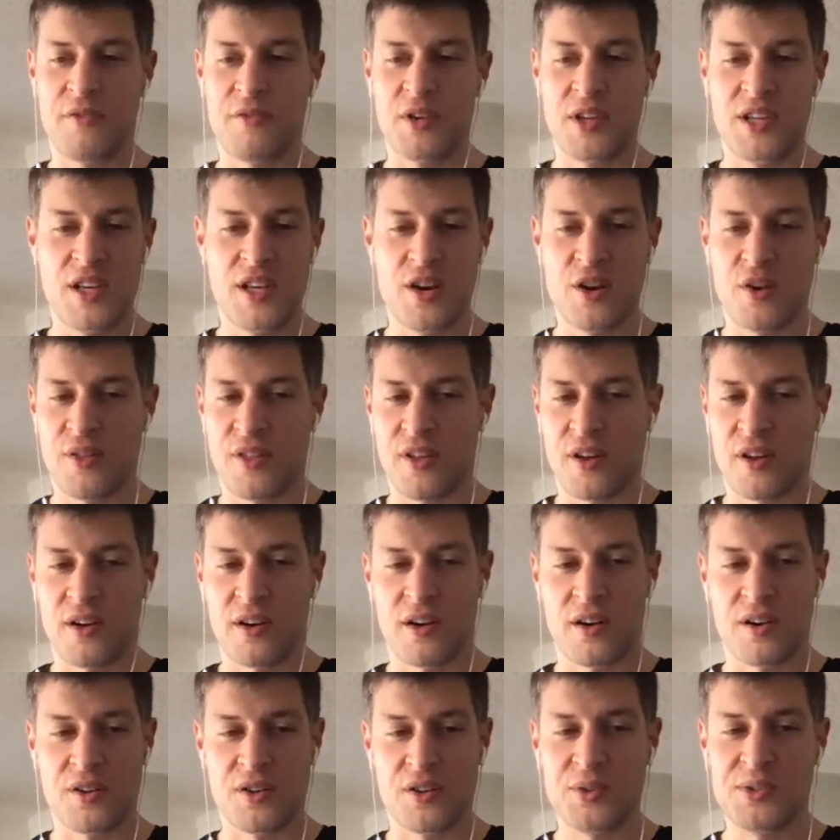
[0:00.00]
year there
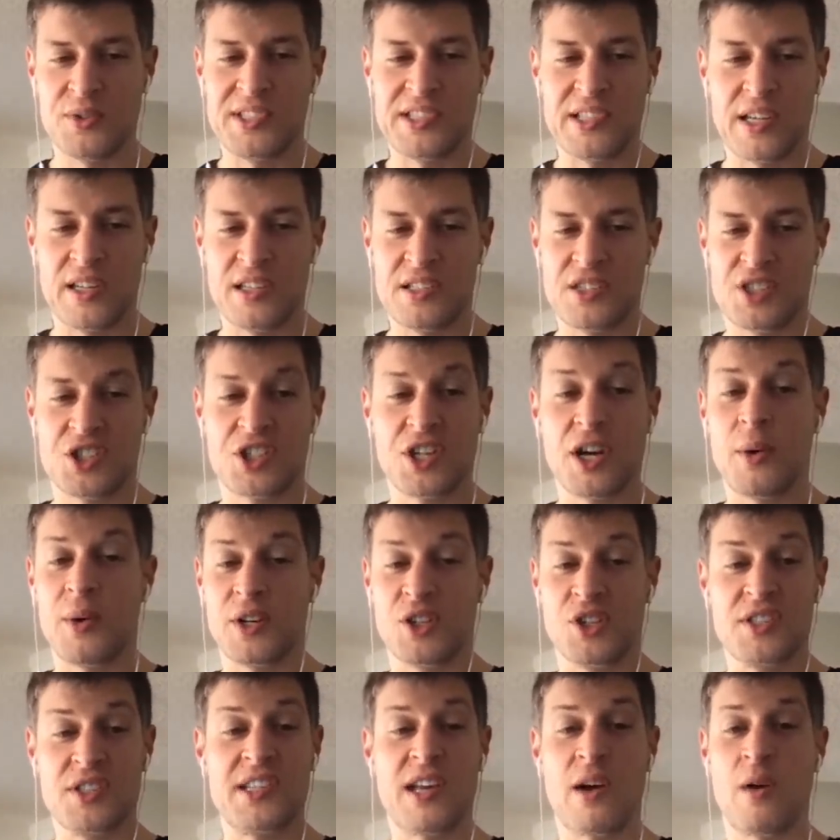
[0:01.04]
are new studies showing
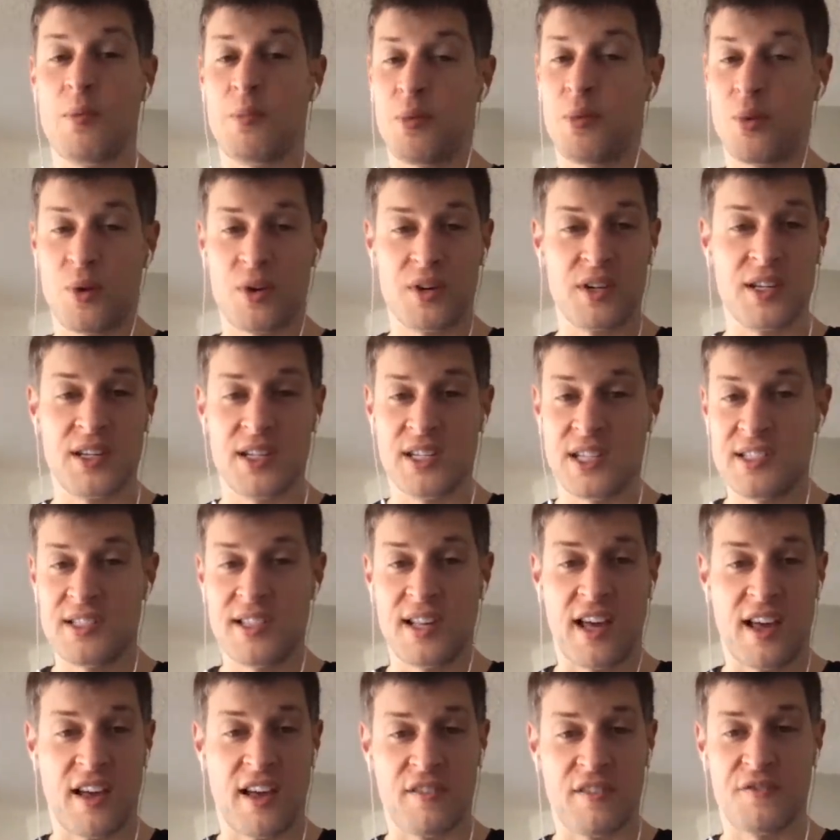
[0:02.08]
just how important it is
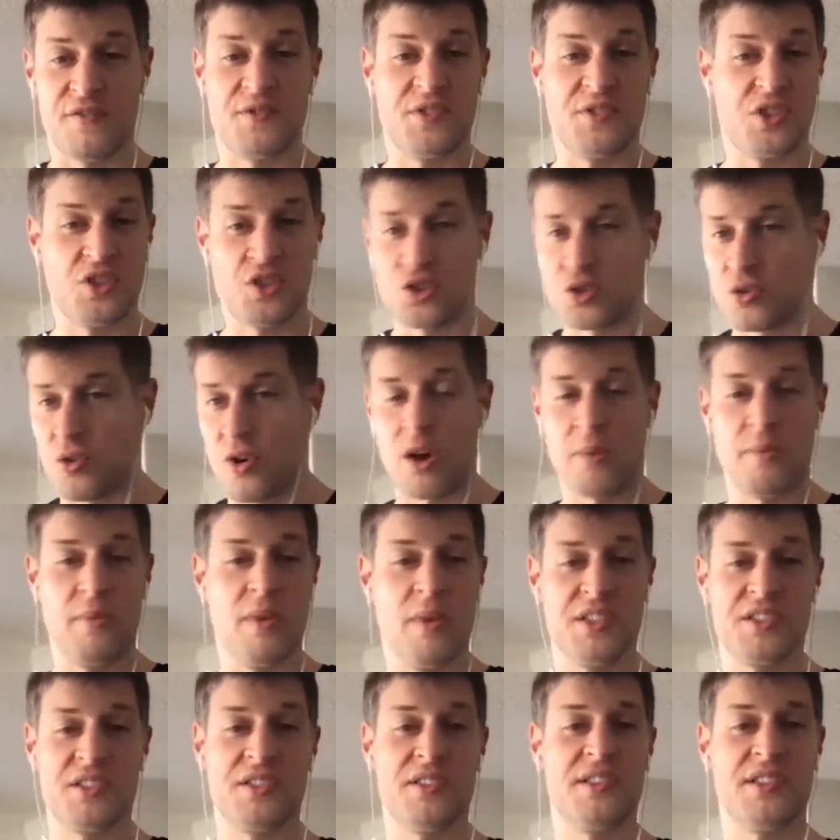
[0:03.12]
to have strong
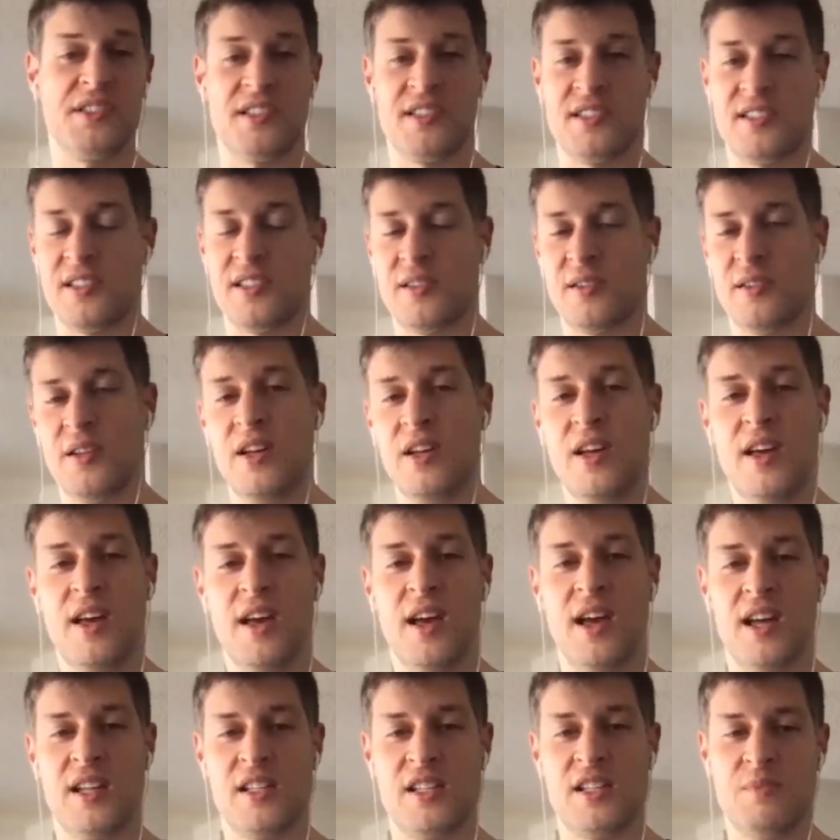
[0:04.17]
muscles and to
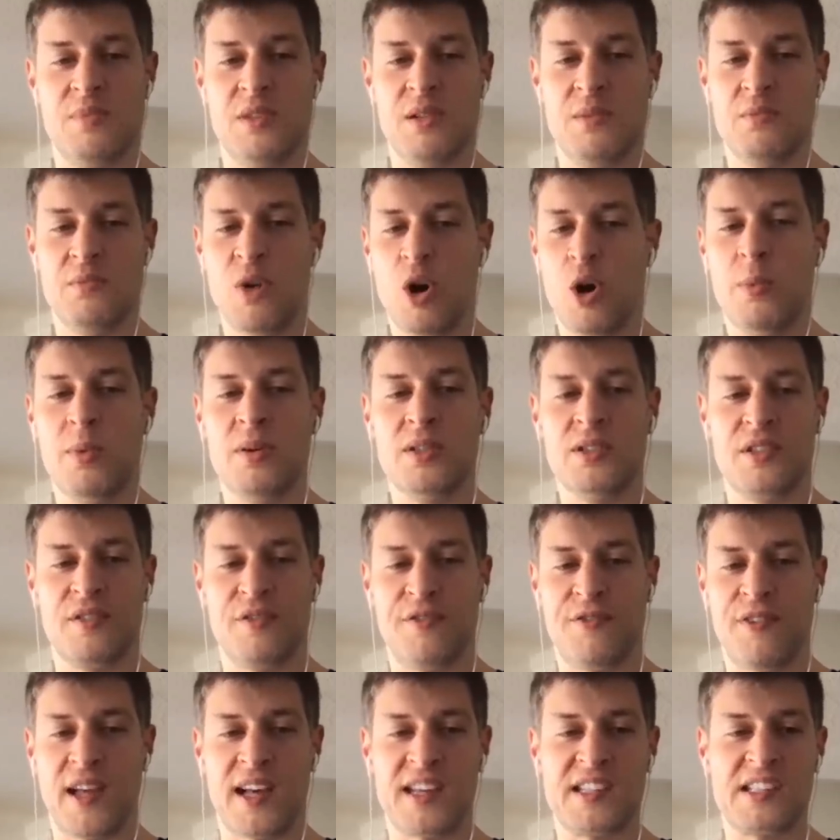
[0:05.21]
and to be mobile and
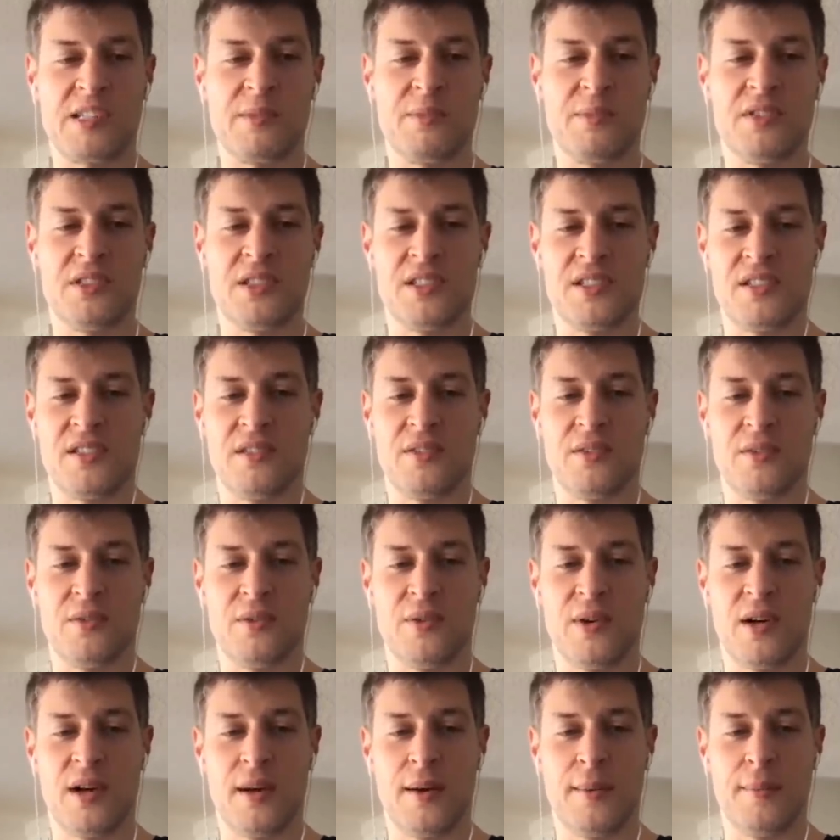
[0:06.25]
flexible and
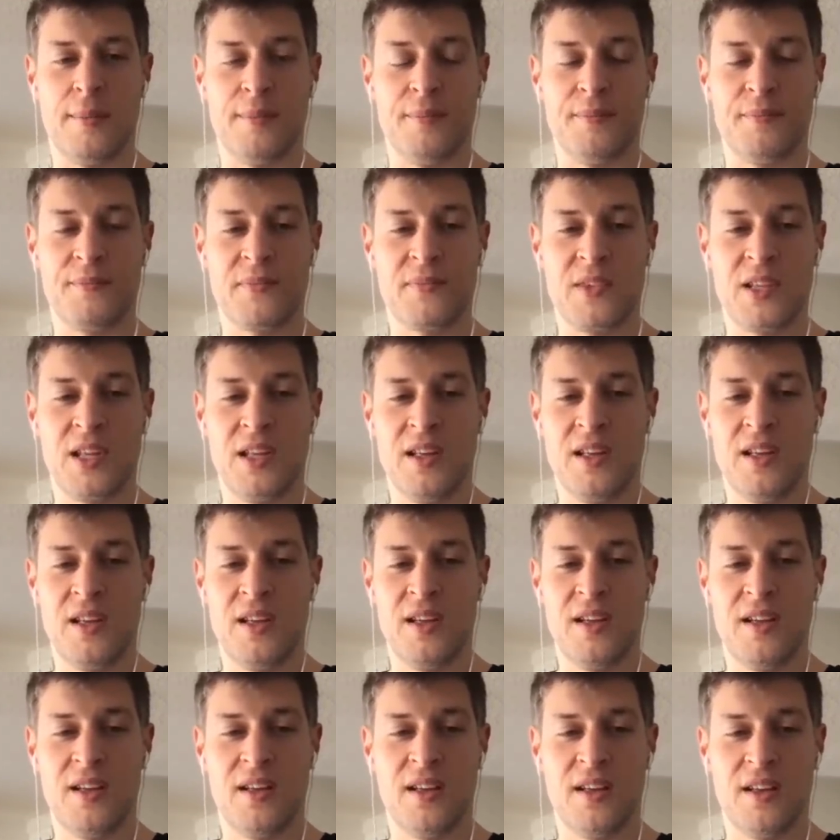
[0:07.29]
to um,
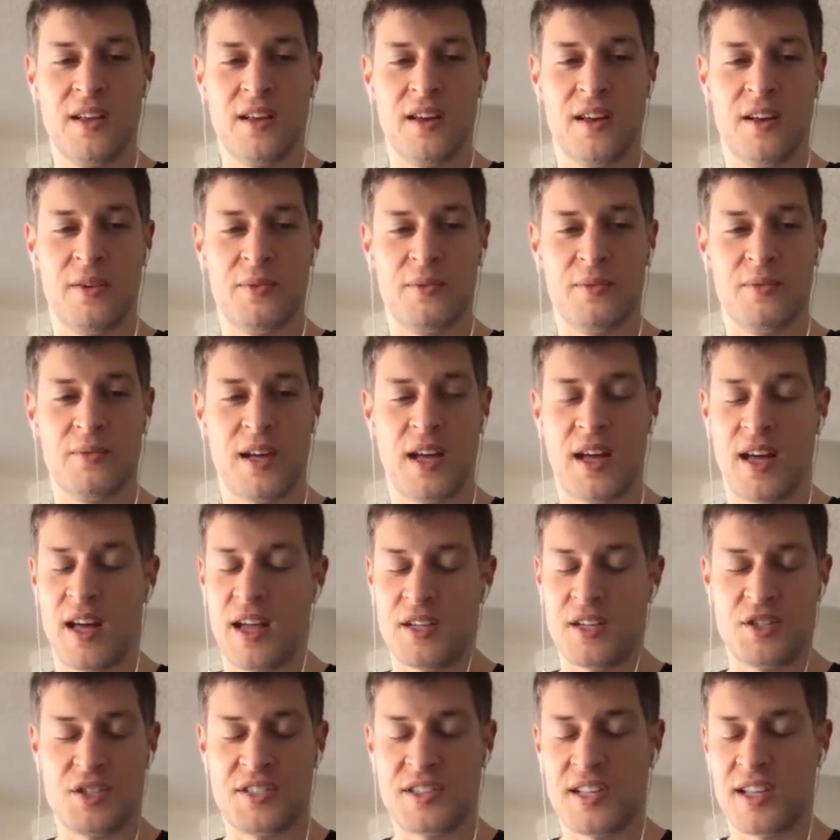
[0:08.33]
you know I,
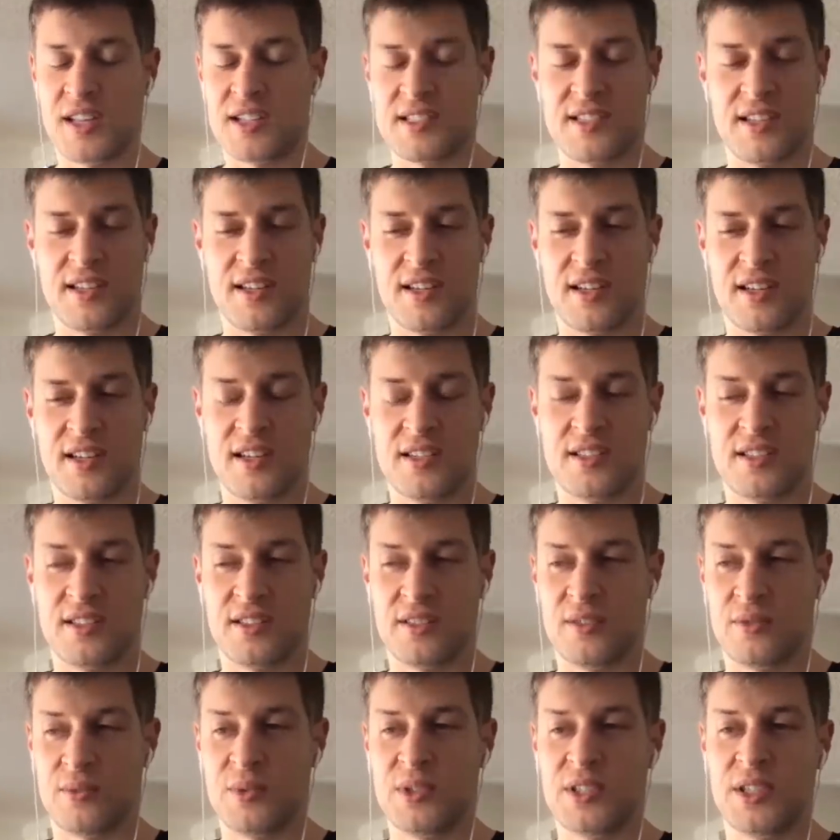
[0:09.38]
just think it's a it's
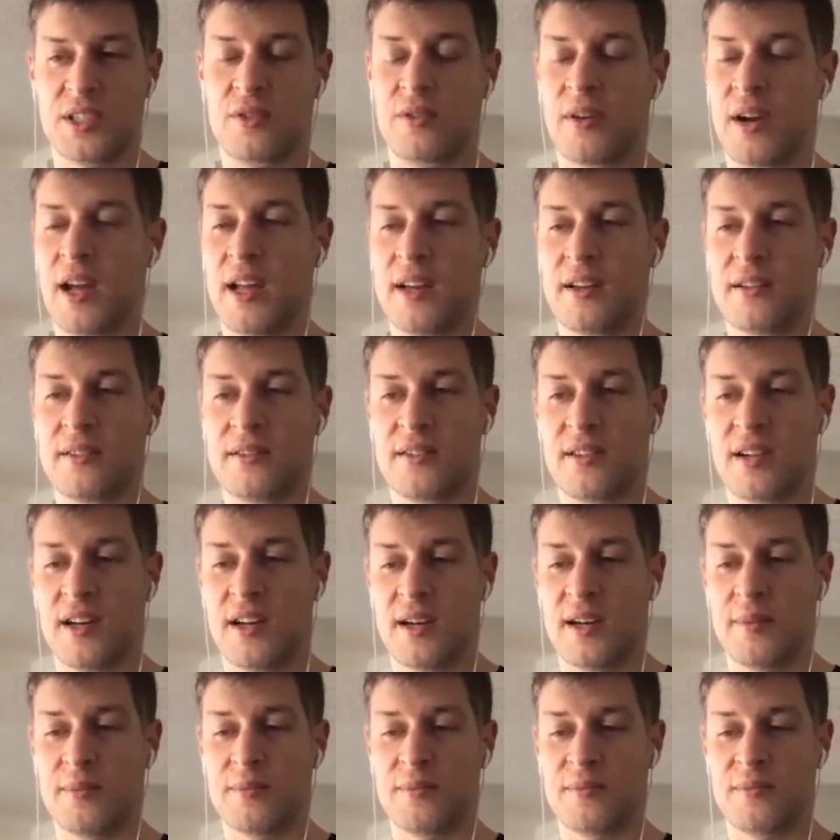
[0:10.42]
a really great
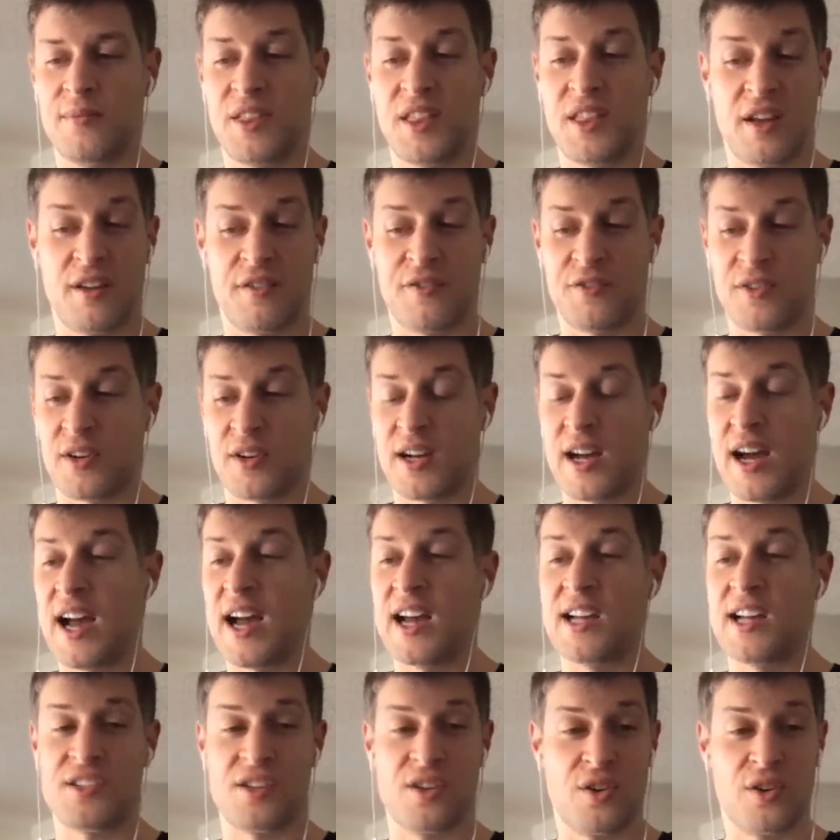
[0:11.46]
um, thing for
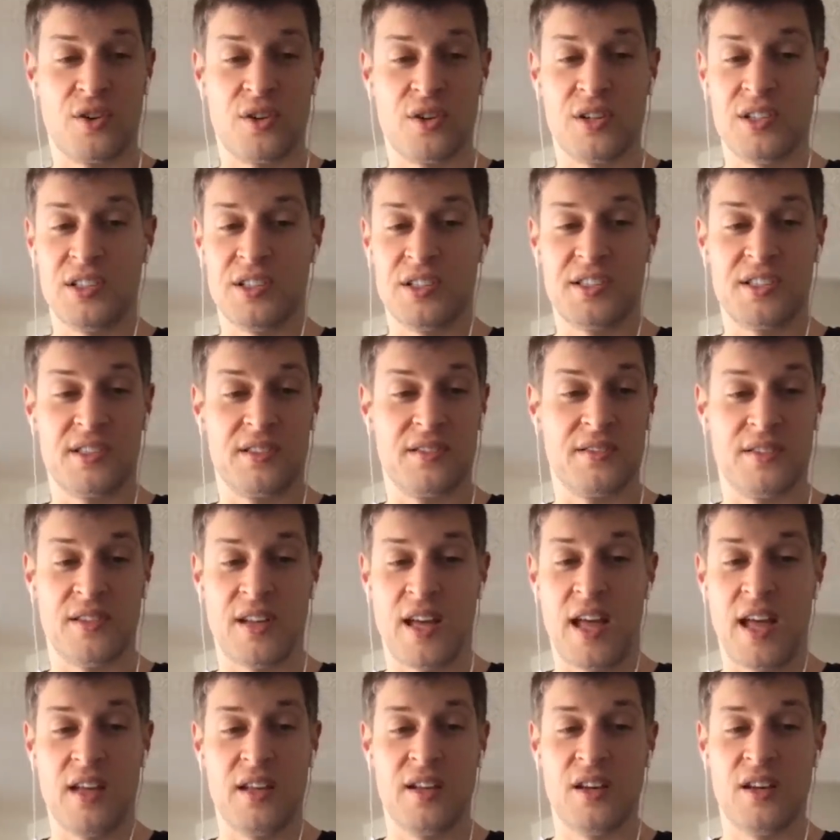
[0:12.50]
guys and girls and
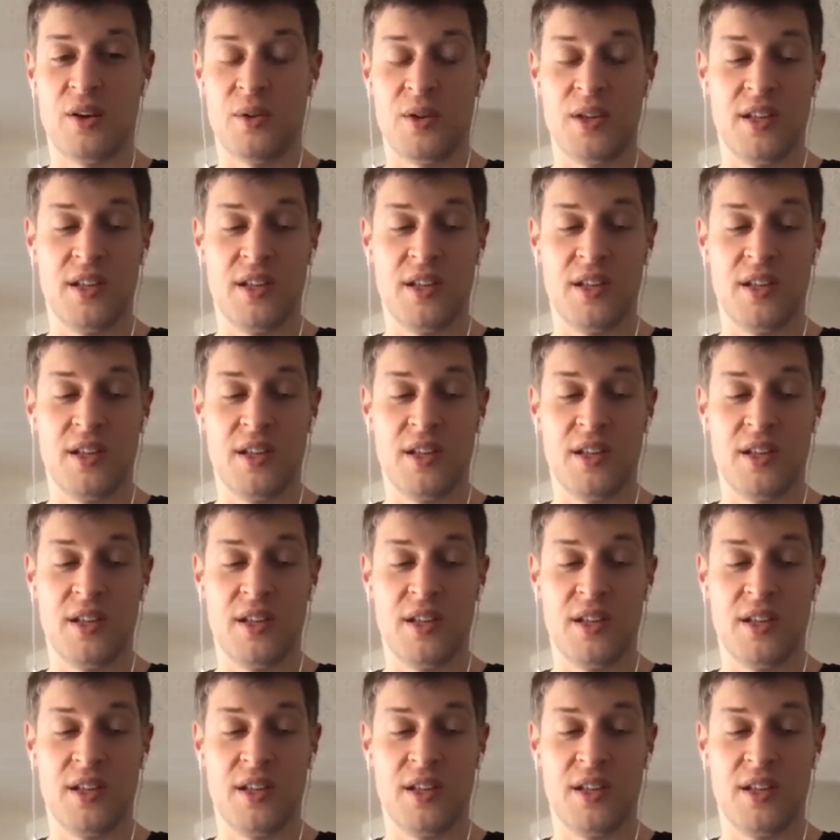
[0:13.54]
eh, you know